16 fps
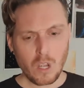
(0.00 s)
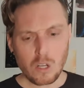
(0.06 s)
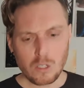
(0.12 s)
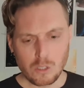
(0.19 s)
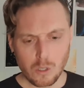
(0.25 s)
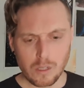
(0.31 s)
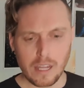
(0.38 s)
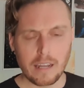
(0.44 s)

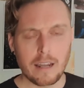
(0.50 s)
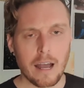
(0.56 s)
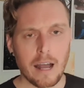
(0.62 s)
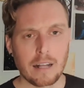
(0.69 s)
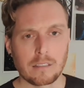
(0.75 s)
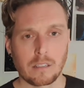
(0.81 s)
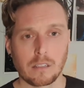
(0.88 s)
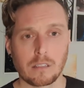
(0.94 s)
So that
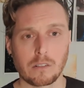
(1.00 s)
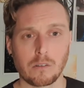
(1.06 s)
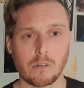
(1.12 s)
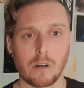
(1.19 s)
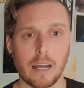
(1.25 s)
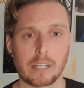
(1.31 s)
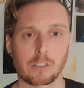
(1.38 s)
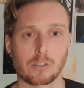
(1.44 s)
adds a little
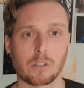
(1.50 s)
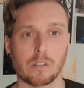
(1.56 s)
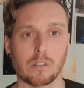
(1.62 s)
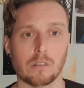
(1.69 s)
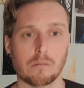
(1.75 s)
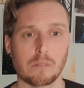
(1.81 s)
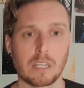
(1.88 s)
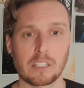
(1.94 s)
extra
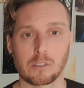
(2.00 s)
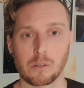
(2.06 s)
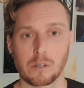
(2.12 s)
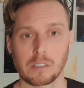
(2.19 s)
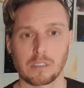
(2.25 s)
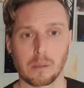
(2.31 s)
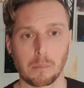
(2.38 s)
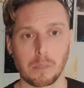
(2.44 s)

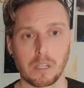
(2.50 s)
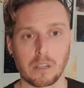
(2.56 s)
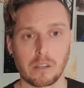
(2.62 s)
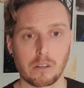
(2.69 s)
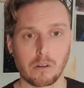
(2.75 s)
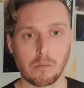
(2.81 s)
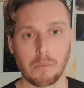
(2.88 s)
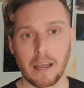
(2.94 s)
interesting
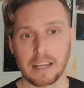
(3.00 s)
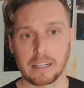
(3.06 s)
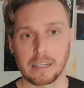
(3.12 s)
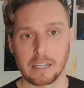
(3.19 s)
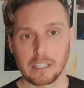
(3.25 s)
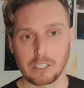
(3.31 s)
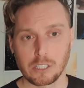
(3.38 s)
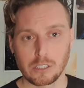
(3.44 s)
political
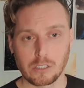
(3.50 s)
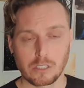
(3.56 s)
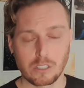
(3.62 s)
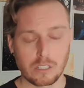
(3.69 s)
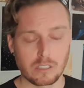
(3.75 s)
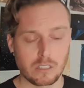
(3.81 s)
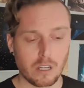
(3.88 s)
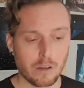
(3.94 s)
machinations to
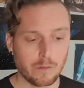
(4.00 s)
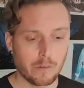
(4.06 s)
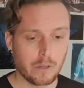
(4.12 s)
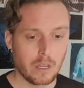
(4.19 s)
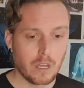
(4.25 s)
stuff.